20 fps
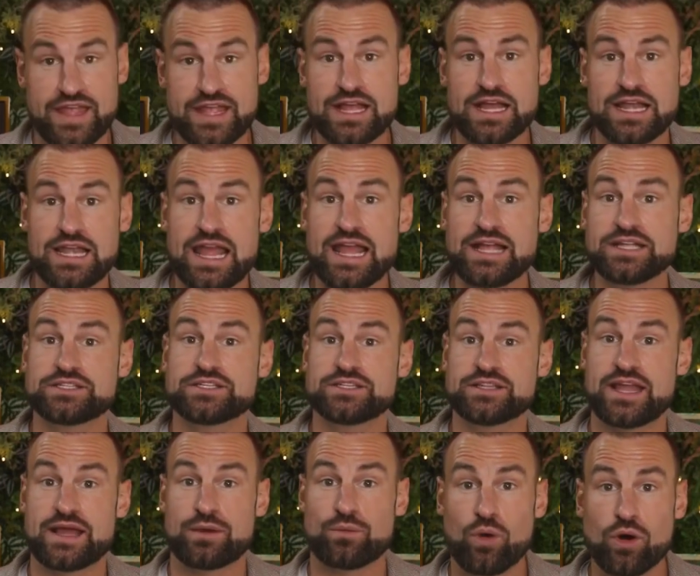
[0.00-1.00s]
collected
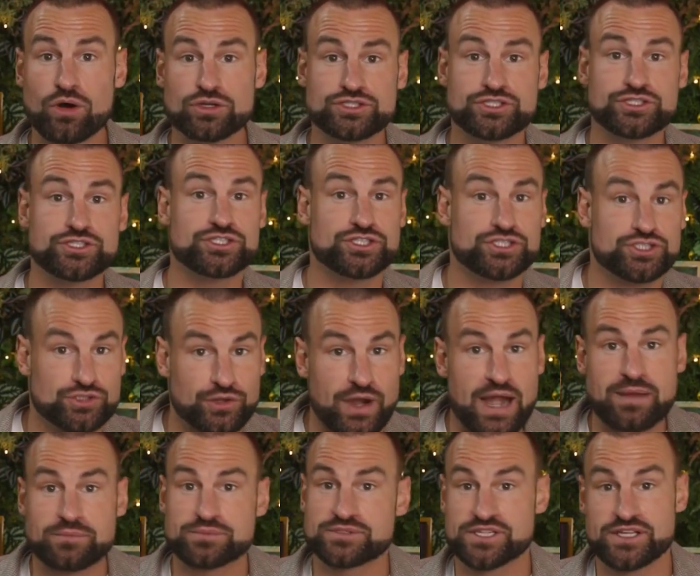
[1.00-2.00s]
their watches,
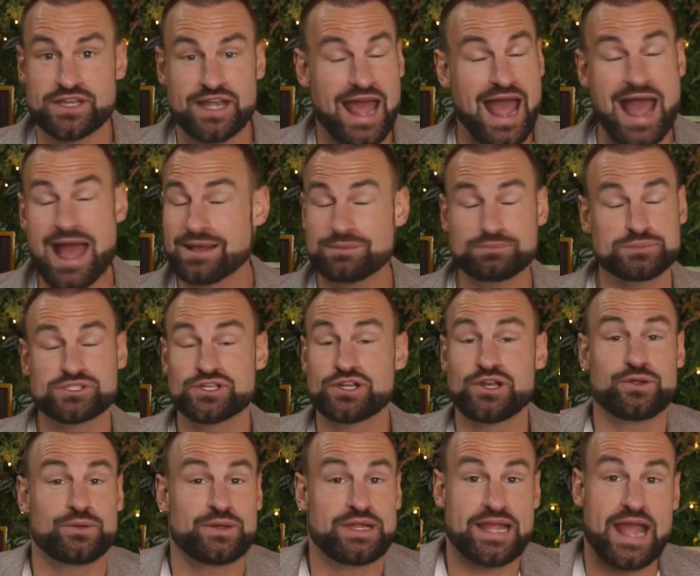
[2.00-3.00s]
straps and
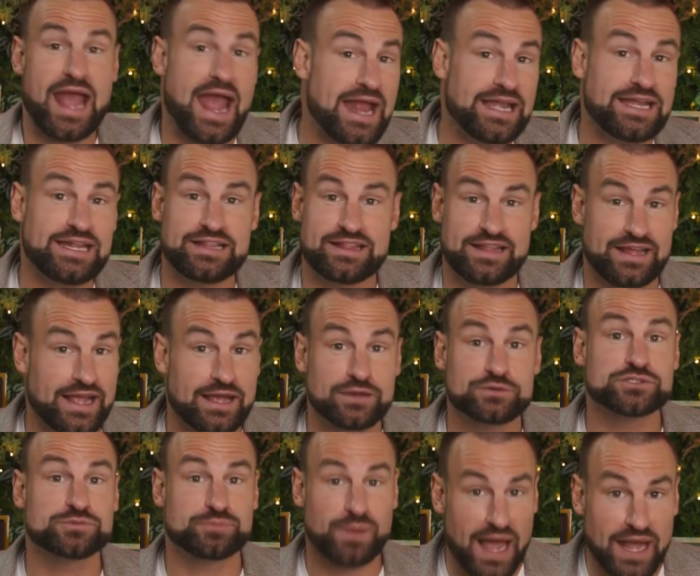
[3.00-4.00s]
absolutely anything
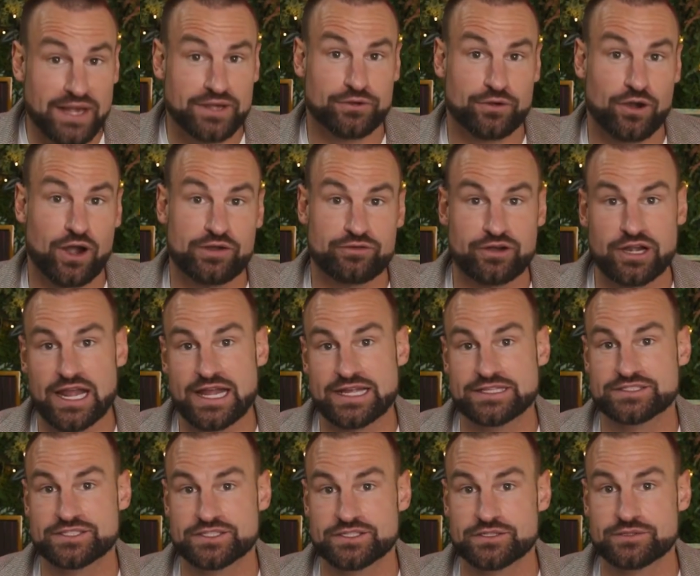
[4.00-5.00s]
else Panerai
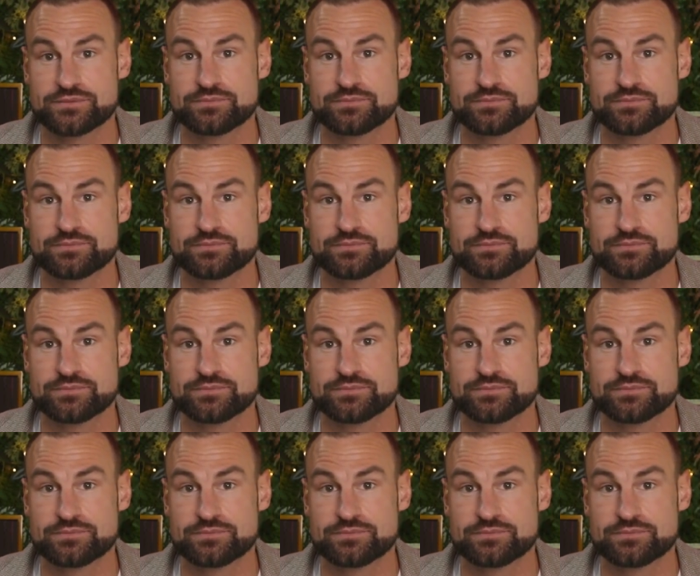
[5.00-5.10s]
related.